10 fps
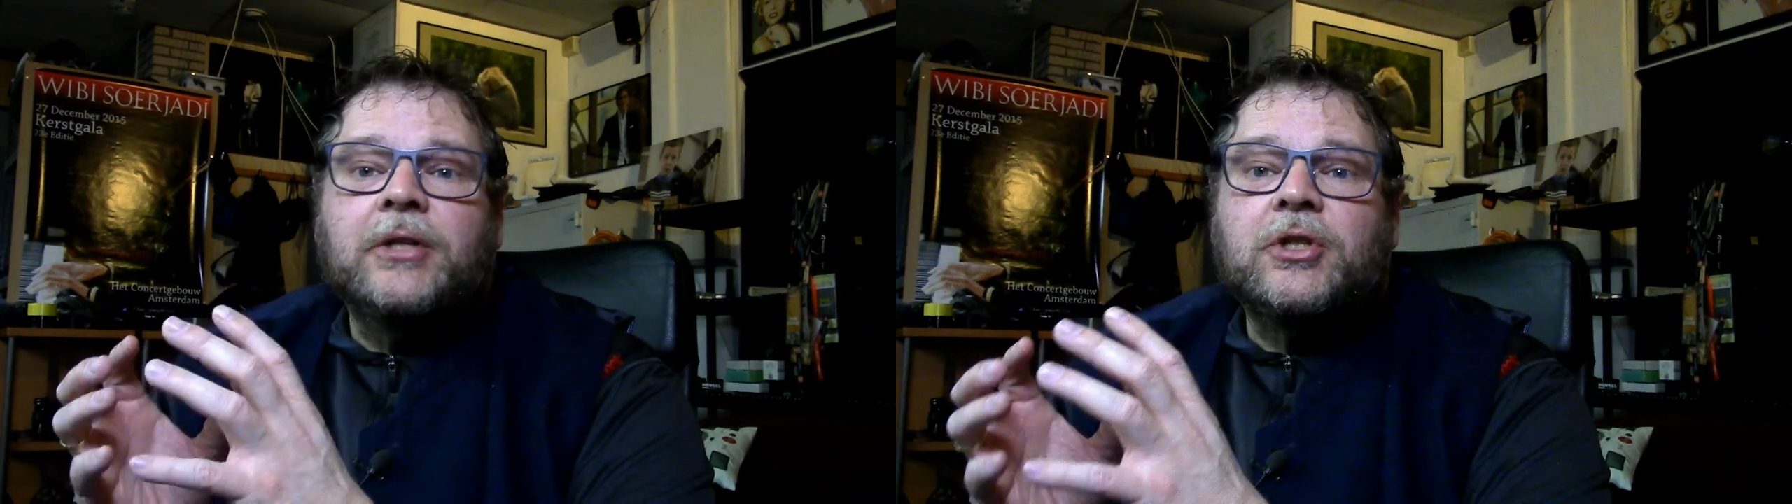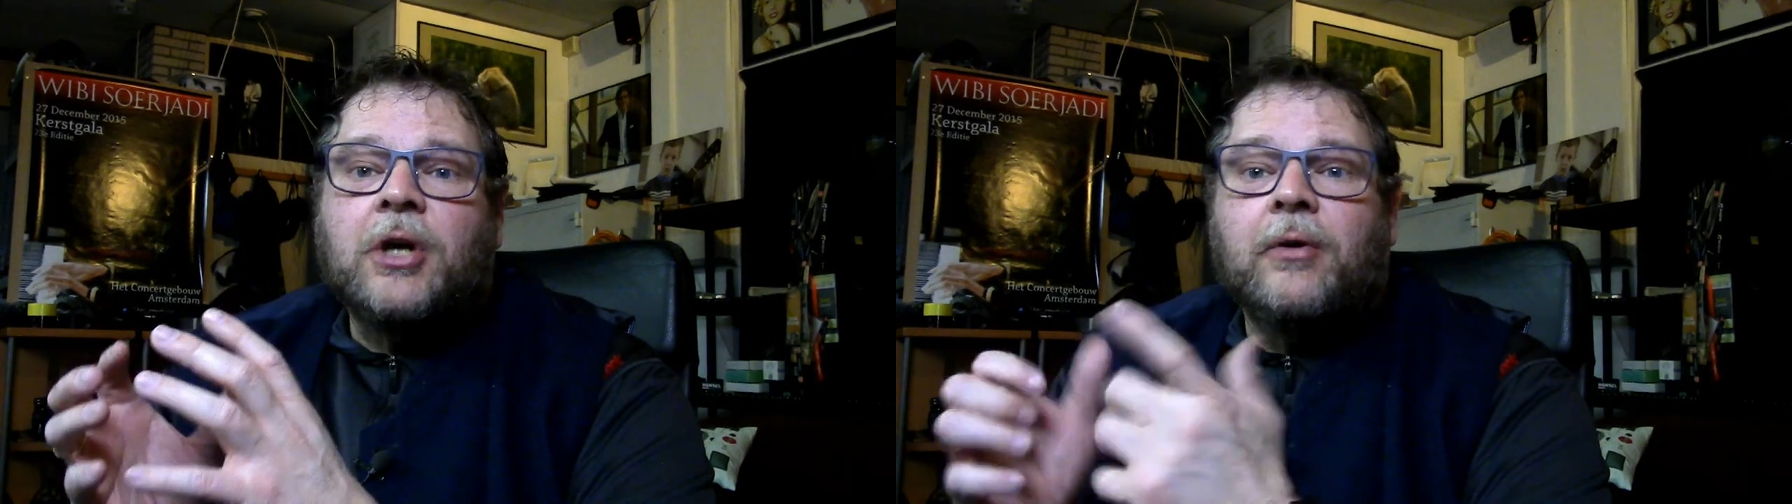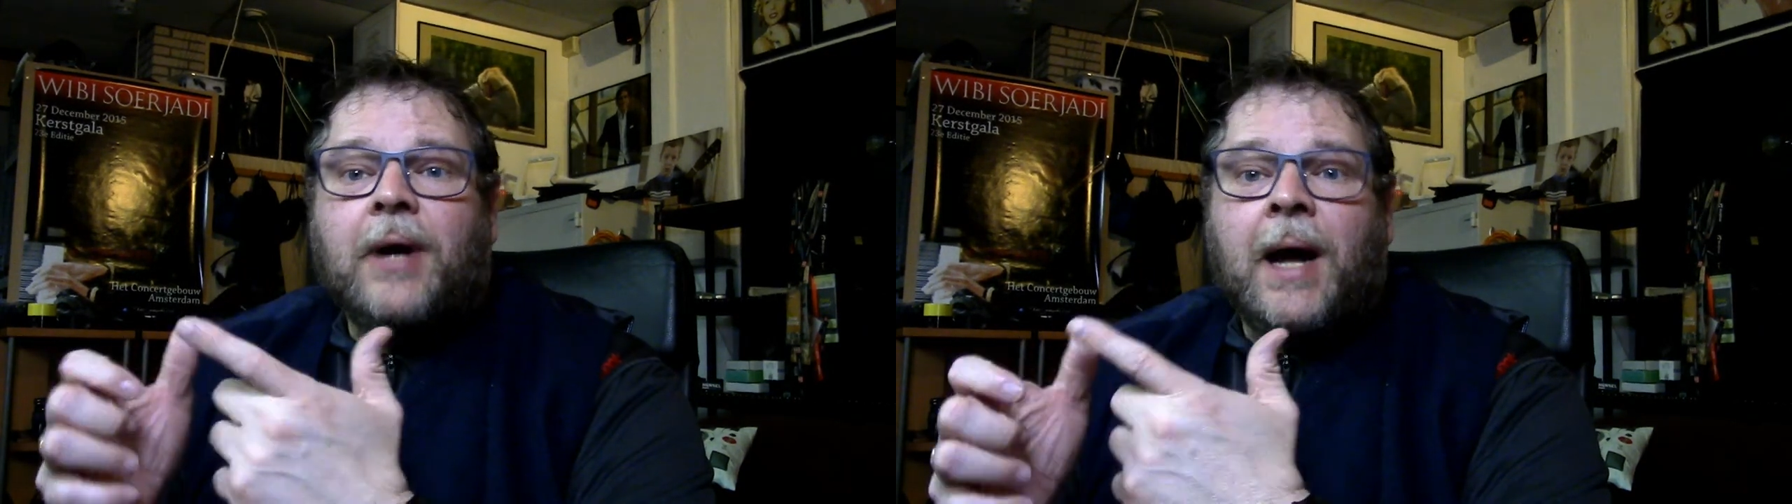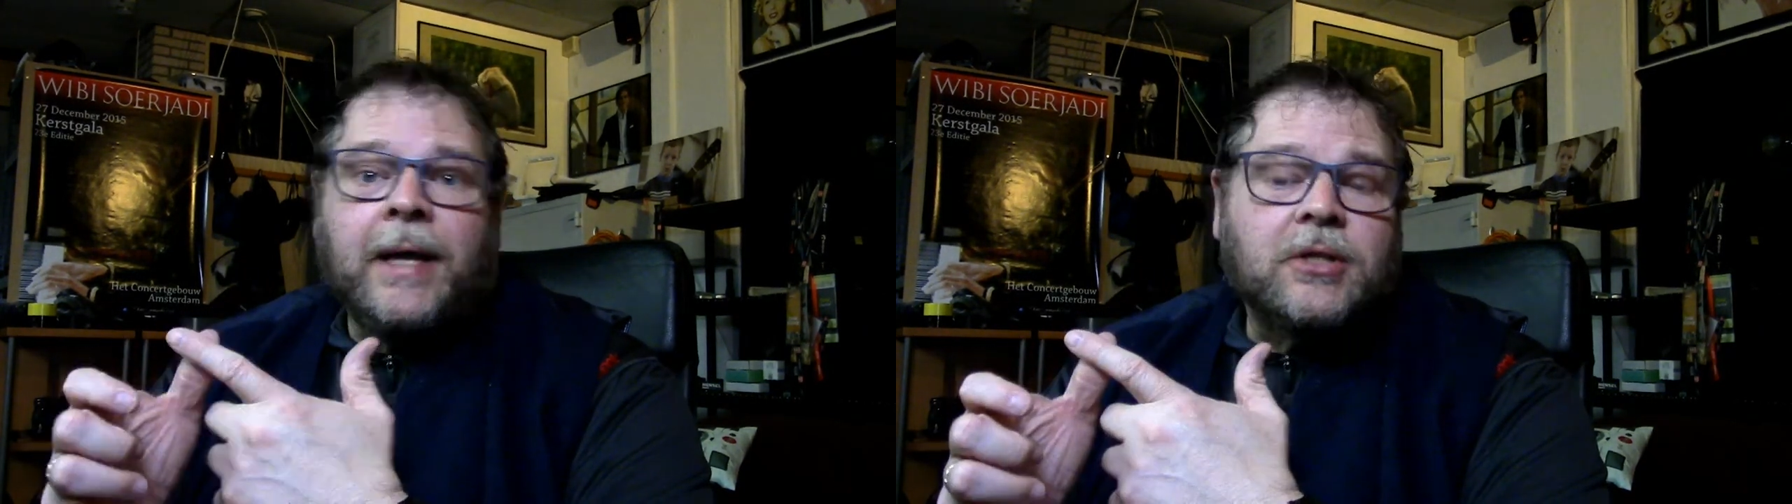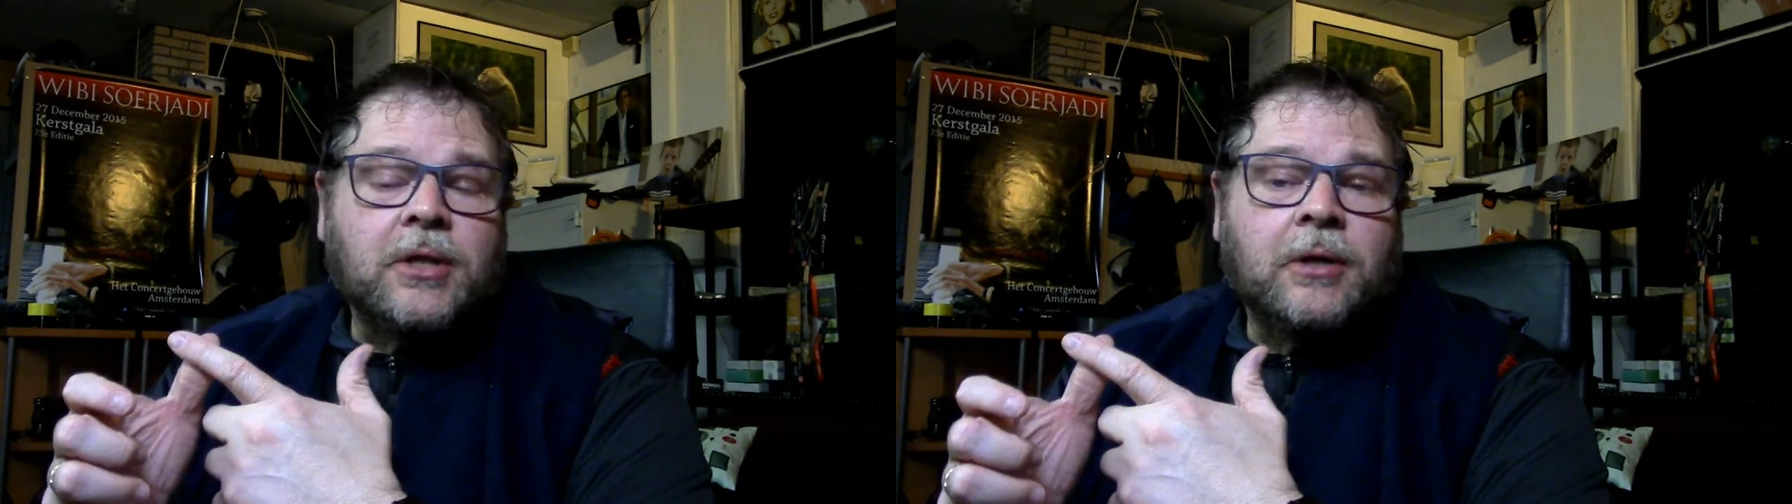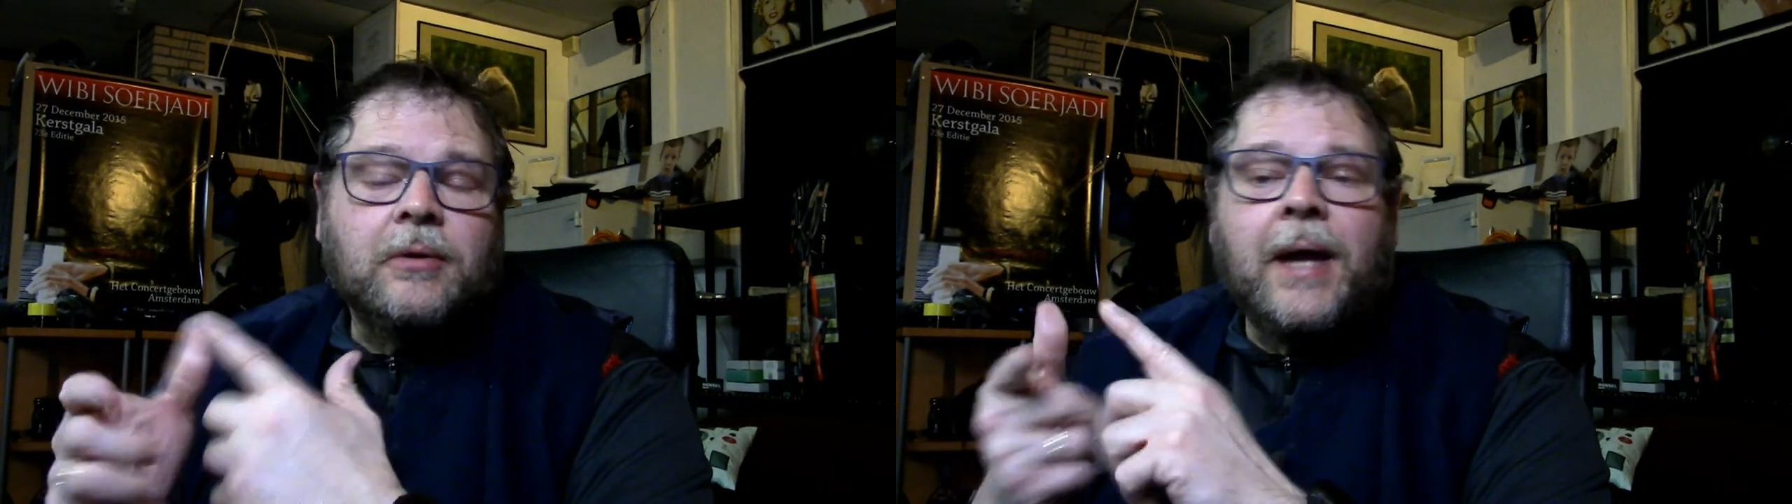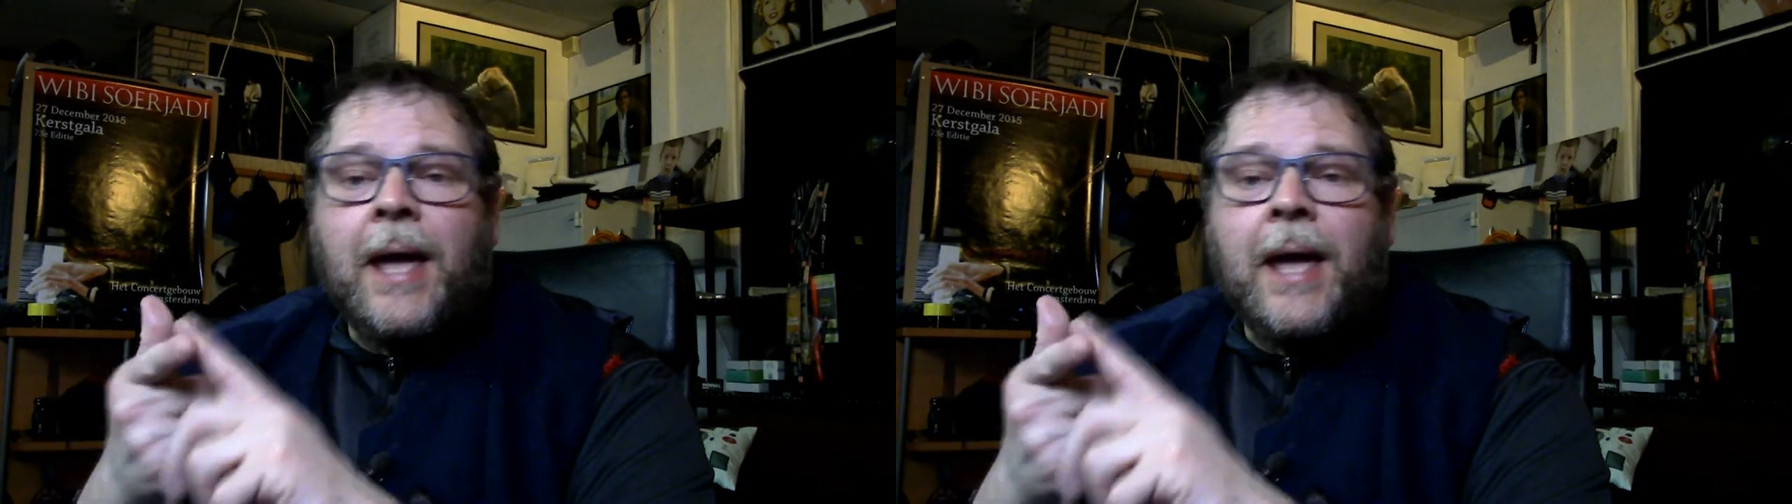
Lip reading: So ISO,